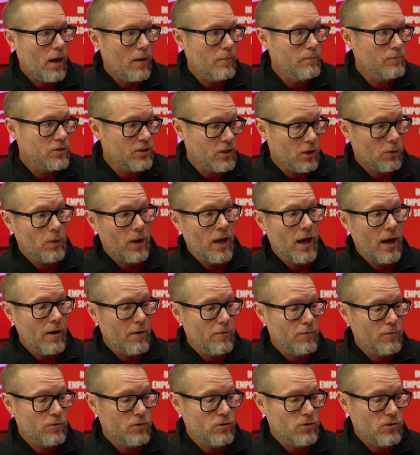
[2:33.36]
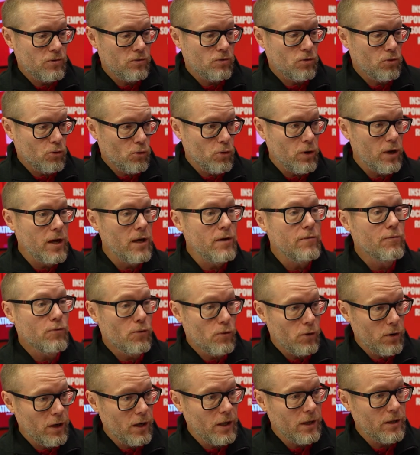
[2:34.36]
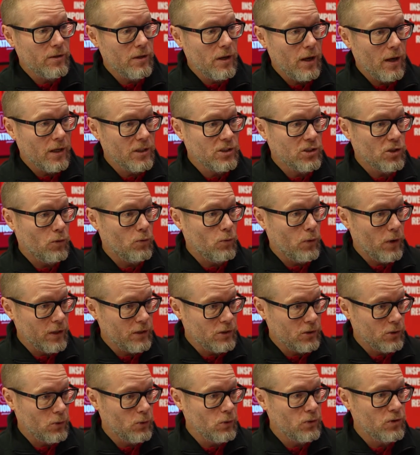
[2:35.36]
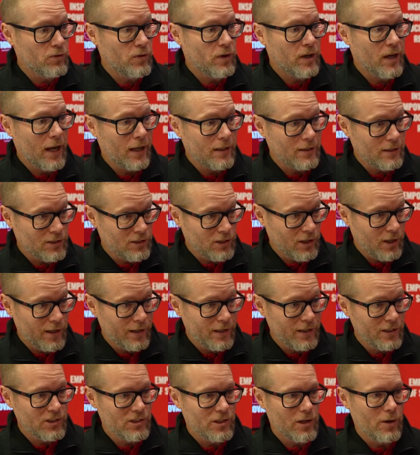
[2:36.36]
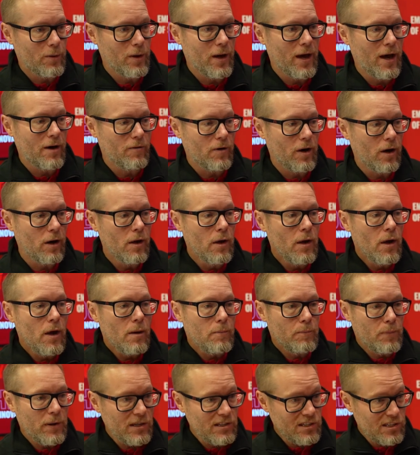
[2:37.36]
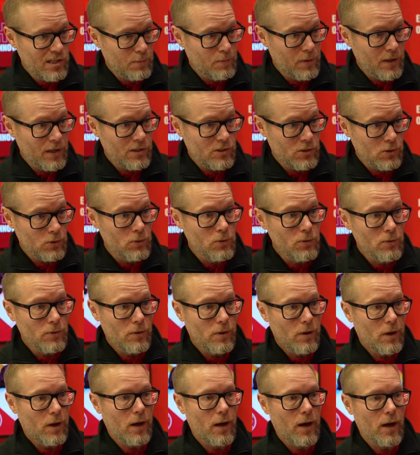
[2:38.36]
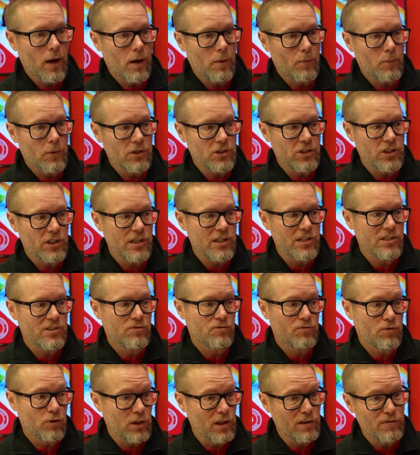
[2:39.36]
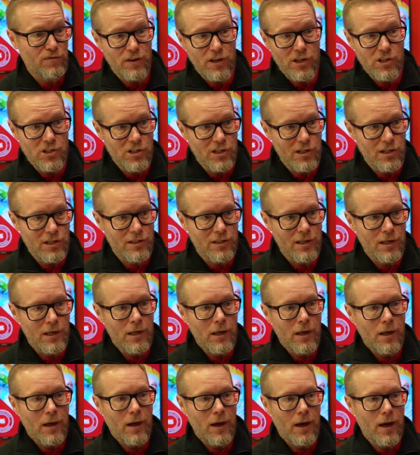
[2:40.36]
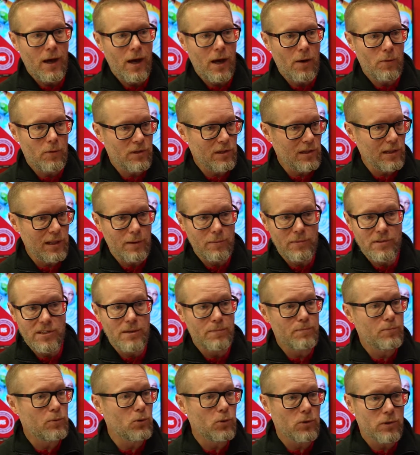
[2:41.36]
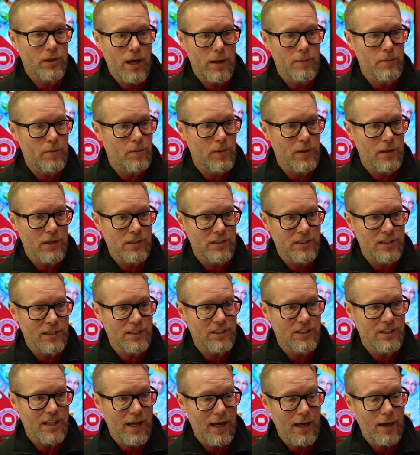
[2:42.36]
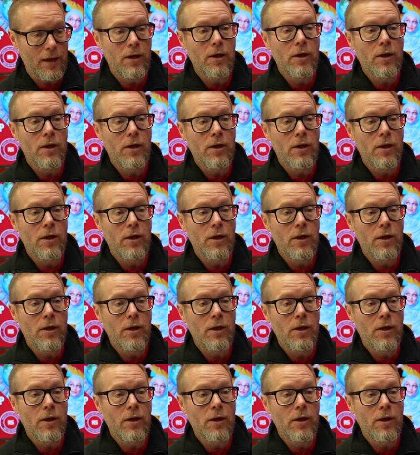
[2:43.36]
So we have three free software tools for CAD designers. So we have our PCB tool, which is fully featured with unlimited board capabilities. That